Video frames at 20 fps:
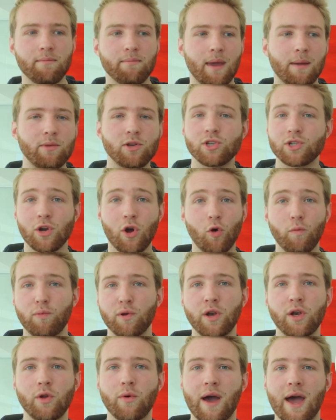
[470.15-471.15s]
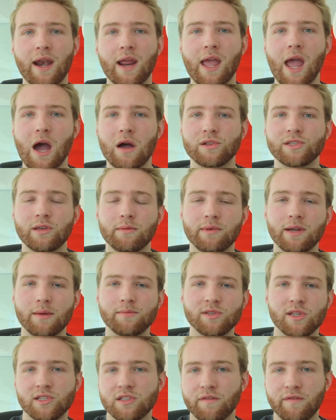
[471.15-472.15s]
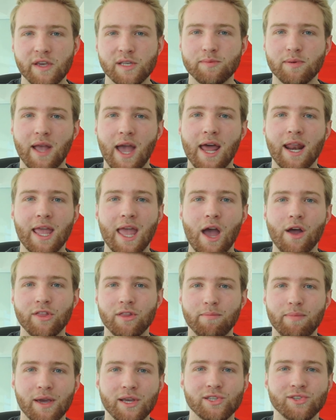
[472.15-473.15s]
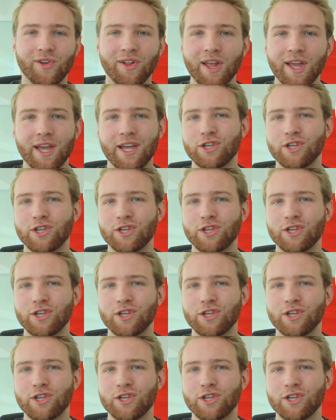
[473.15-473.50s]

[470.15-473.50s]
Maybe just open a new ad account. Sometimes it's the Facebook ad account in the Pixel.